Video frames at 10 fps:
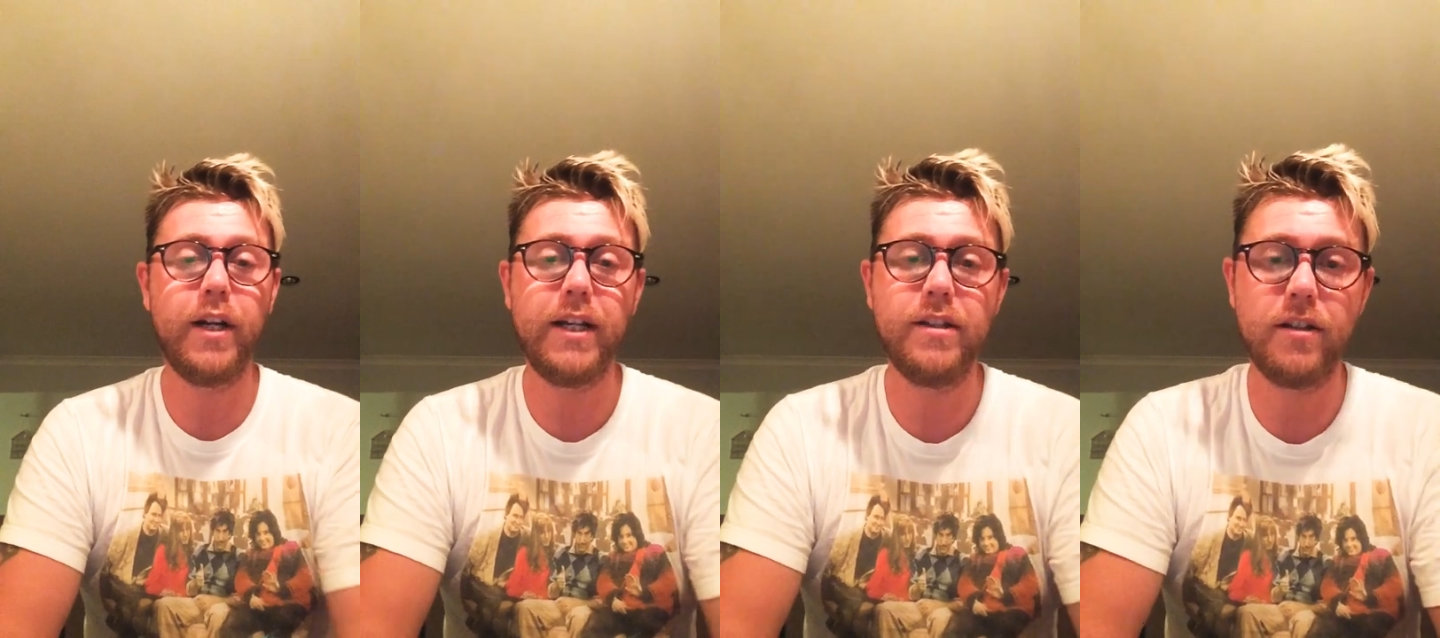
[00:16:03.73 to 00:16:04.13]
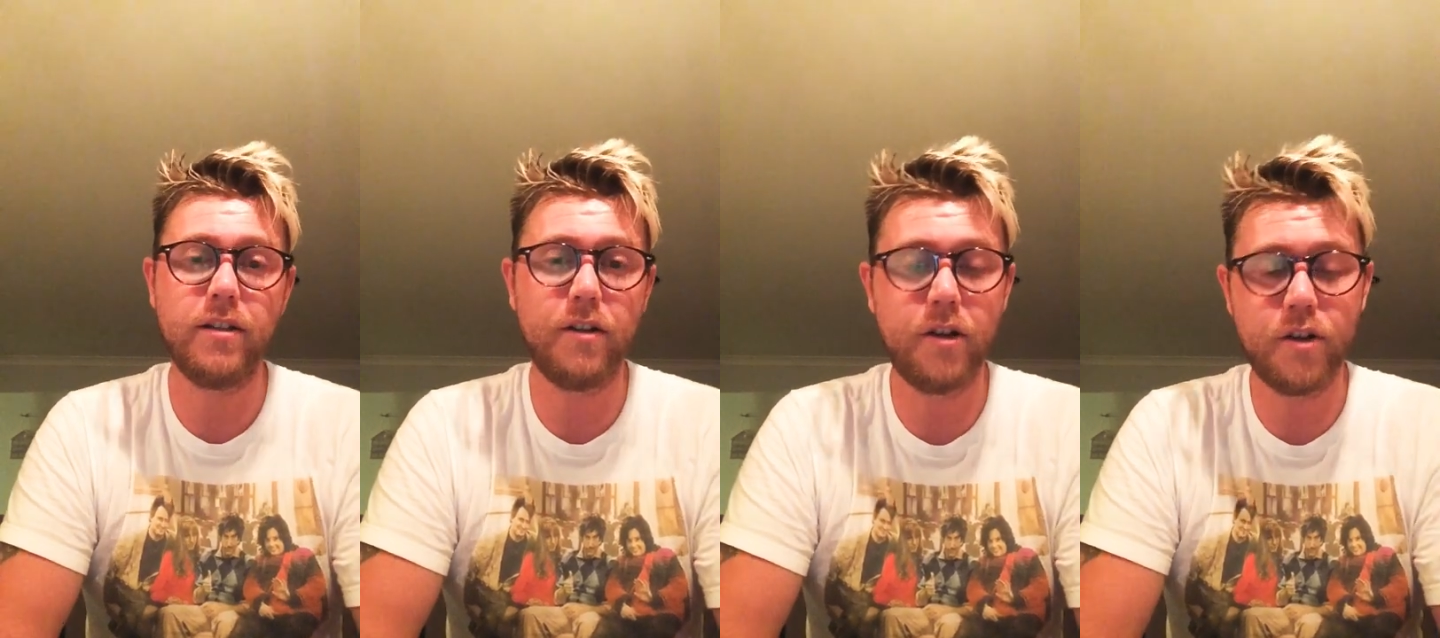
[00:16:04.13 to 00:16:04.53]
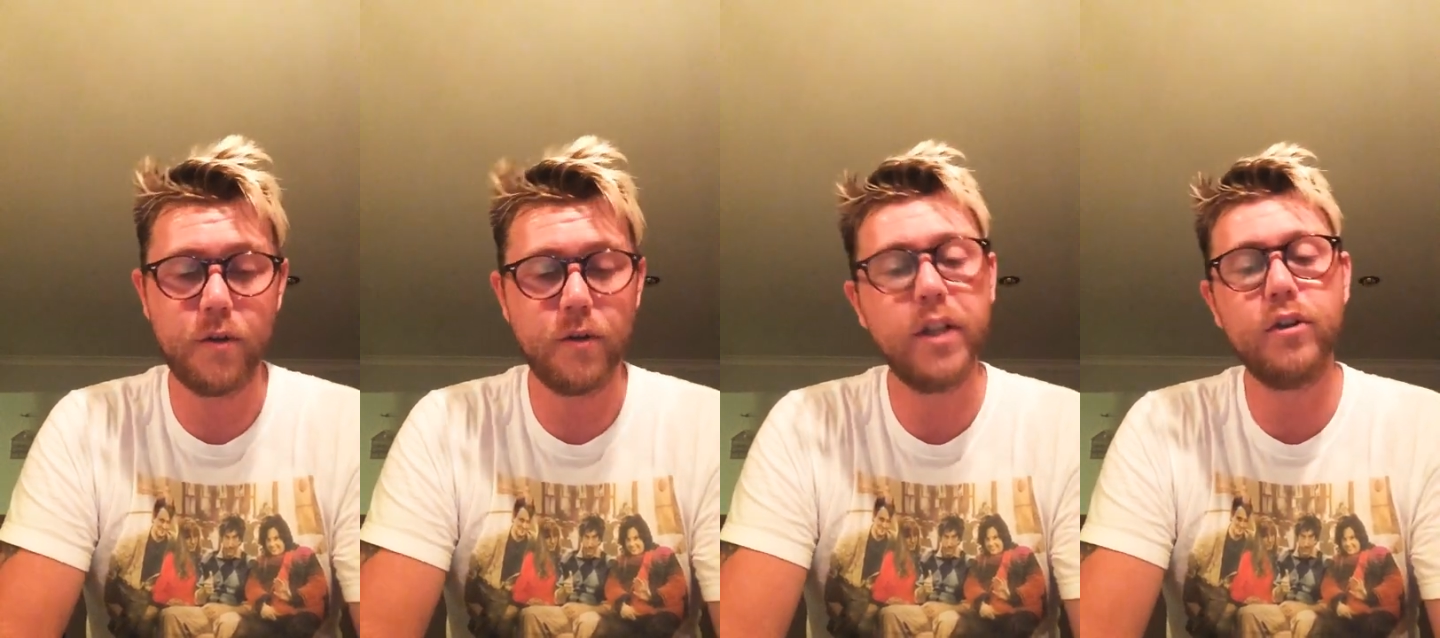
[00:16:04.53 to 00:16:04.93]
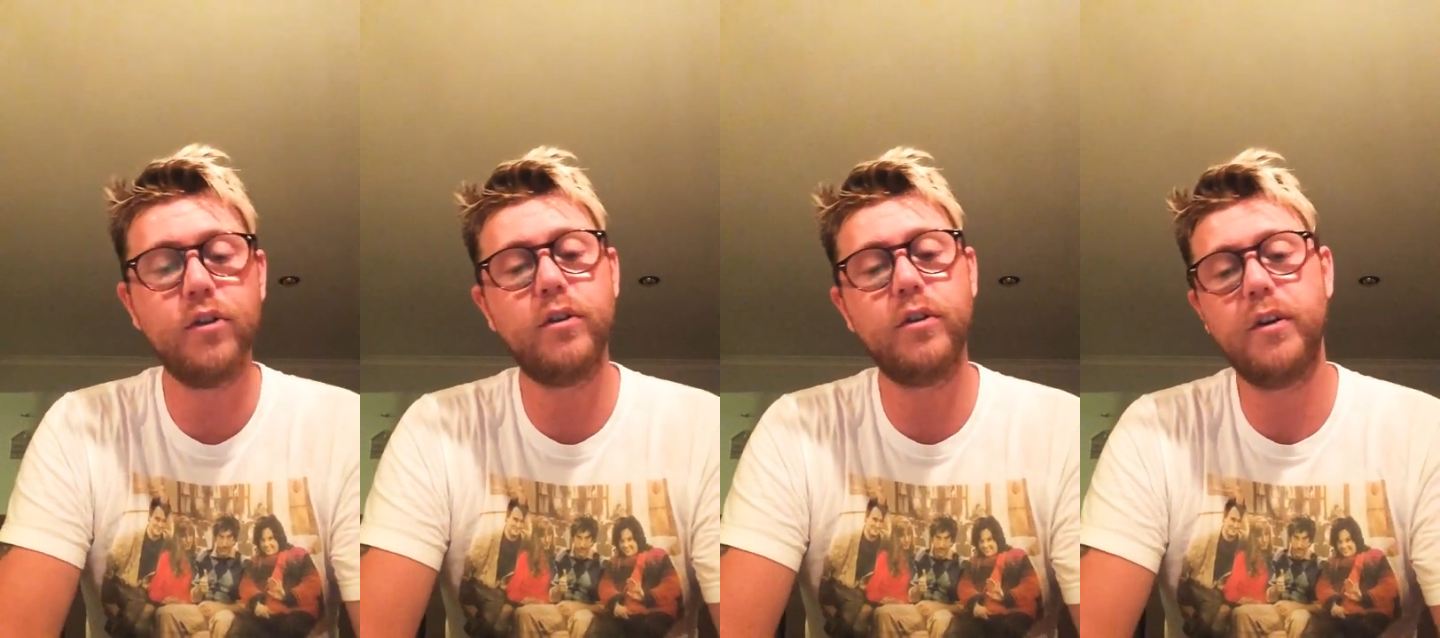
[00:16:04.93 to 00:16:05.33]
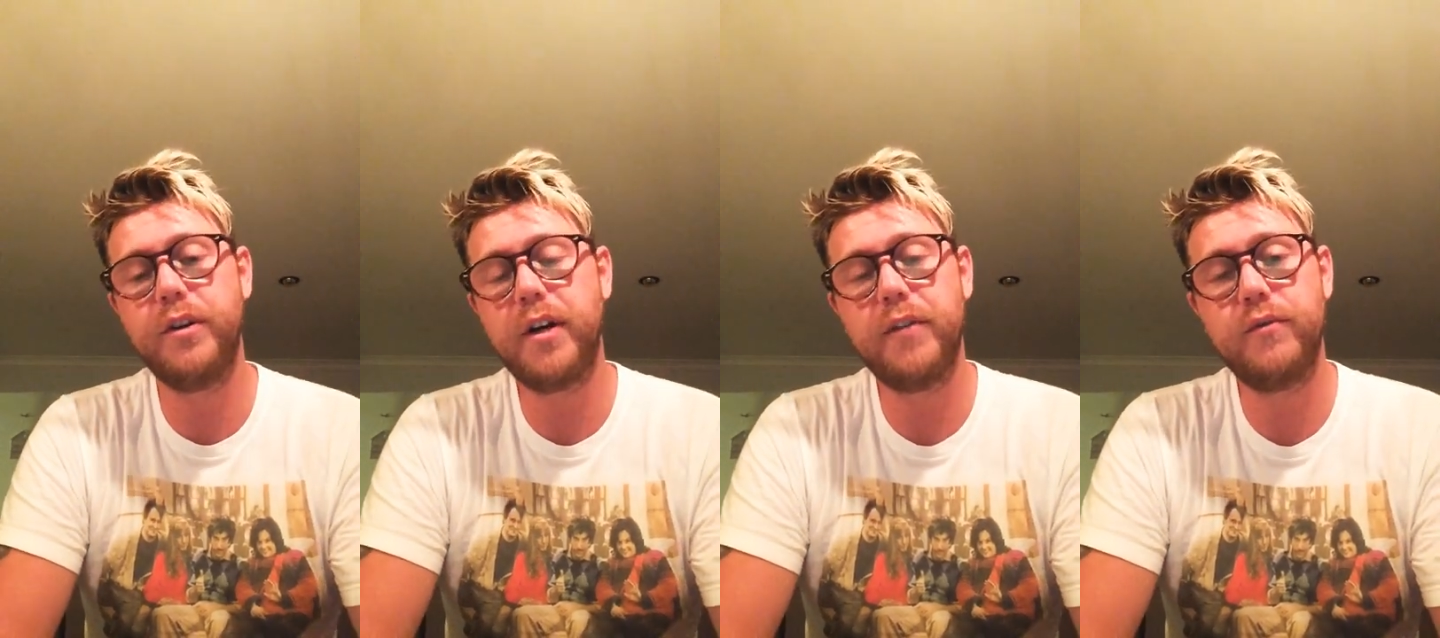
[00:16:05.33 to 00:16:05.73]
a letter, a note in your
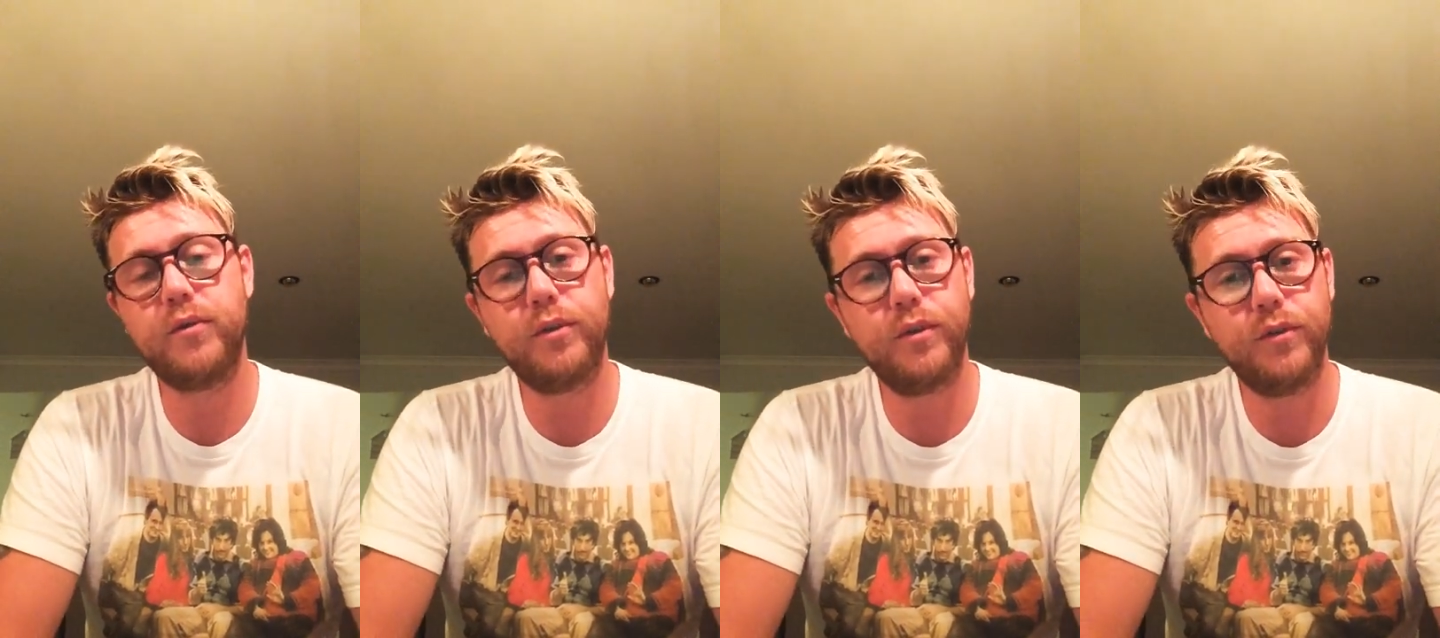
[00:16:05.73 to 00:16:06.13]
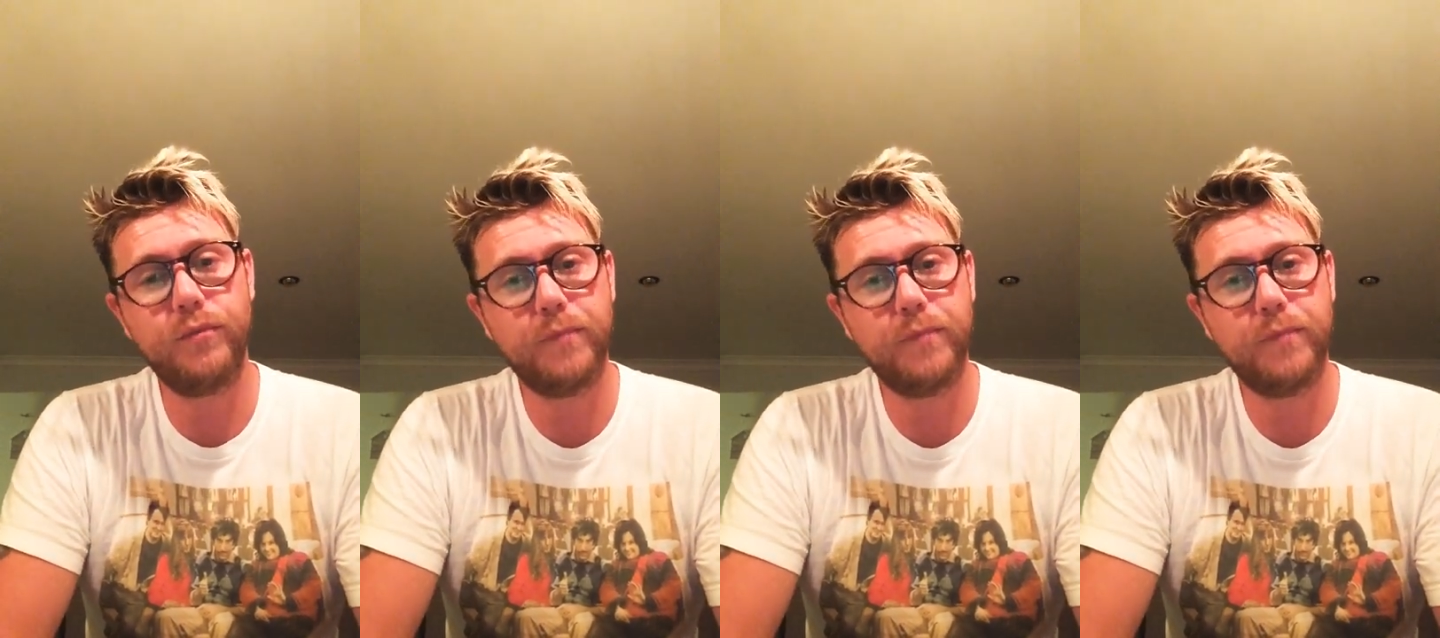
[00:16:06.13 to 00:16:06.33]
knife drawer